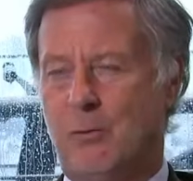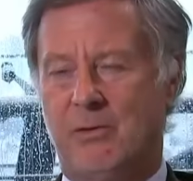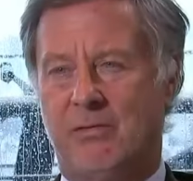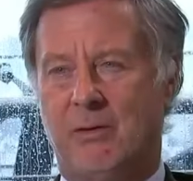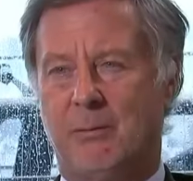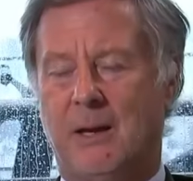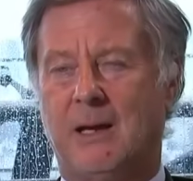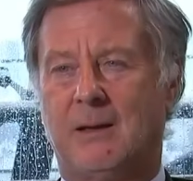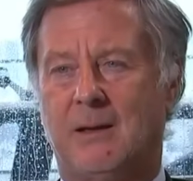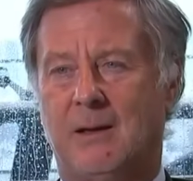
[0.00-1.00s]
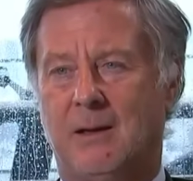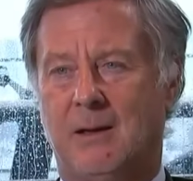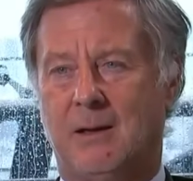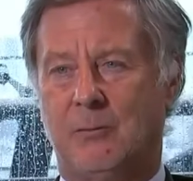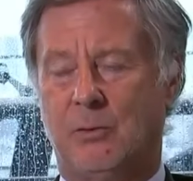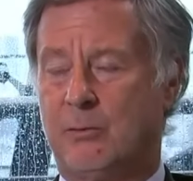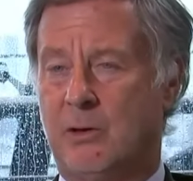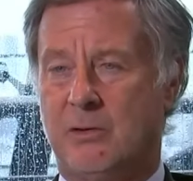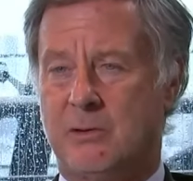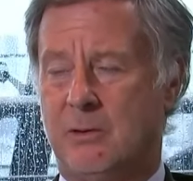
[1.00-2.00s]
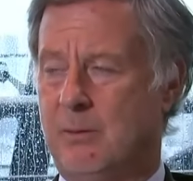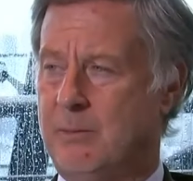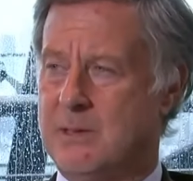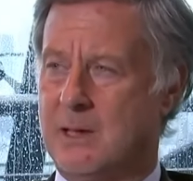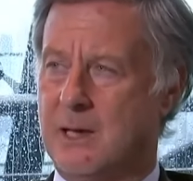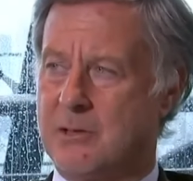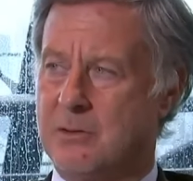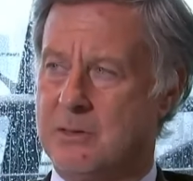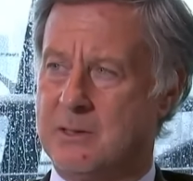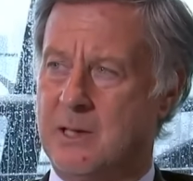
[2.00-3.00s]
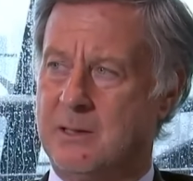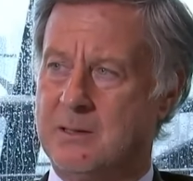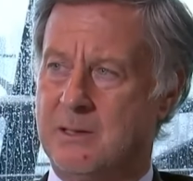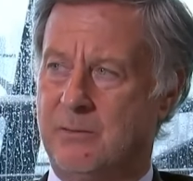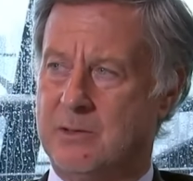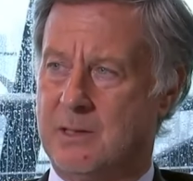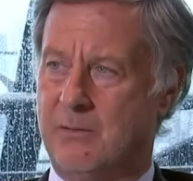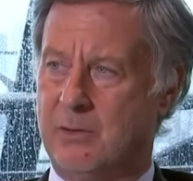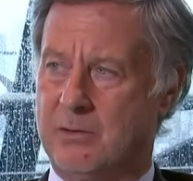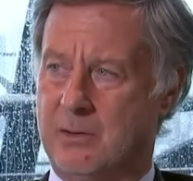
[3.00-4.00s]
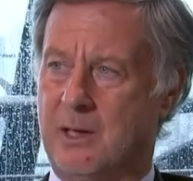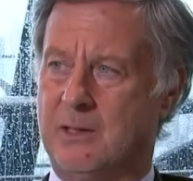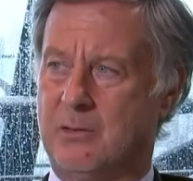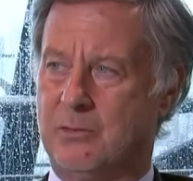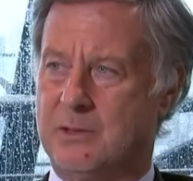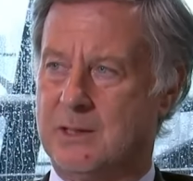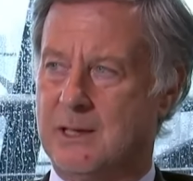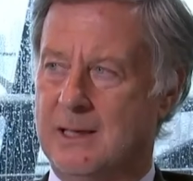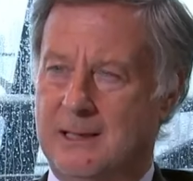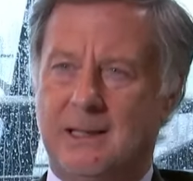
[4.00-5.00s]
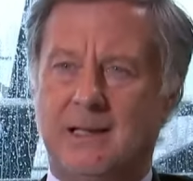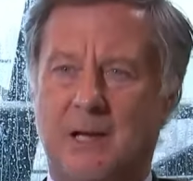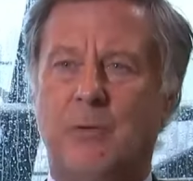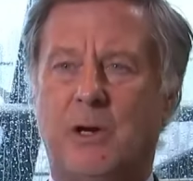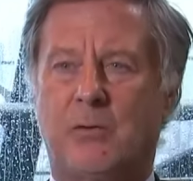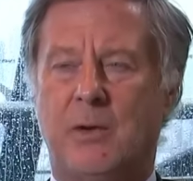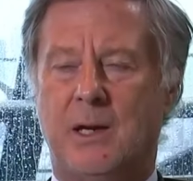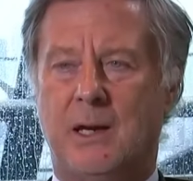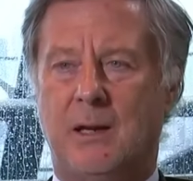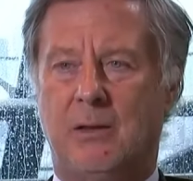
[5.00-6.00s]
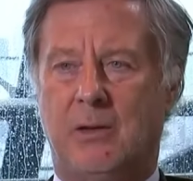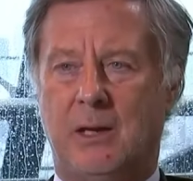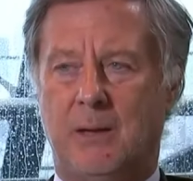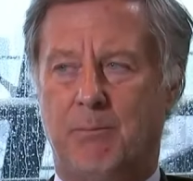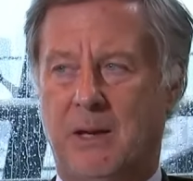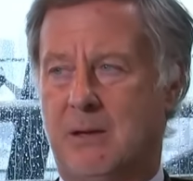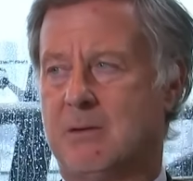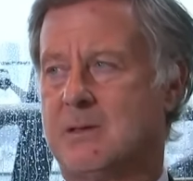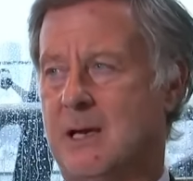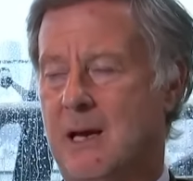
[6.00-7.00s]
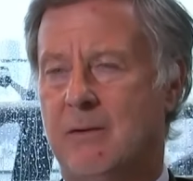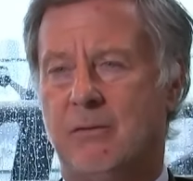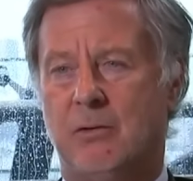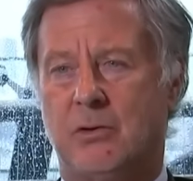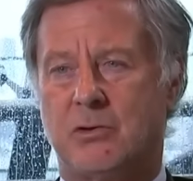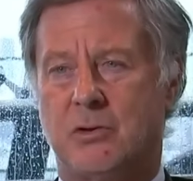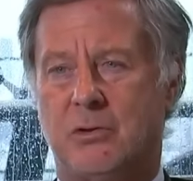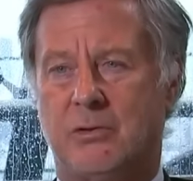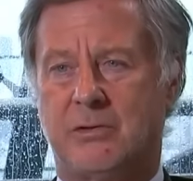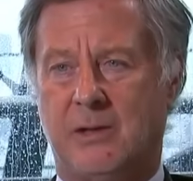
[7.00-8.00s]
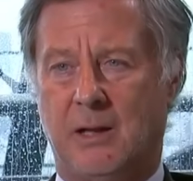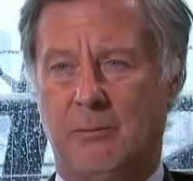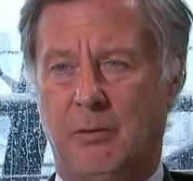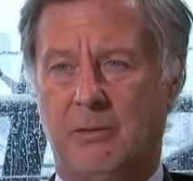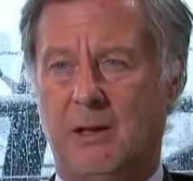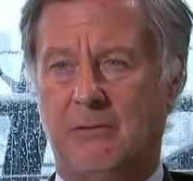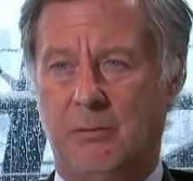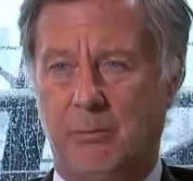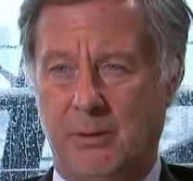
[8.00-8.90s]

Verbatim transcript: that we found back, uh, was lost, missing in action in 1977, so 1906. And then we're creating the biggest ever luxurious sailboat ever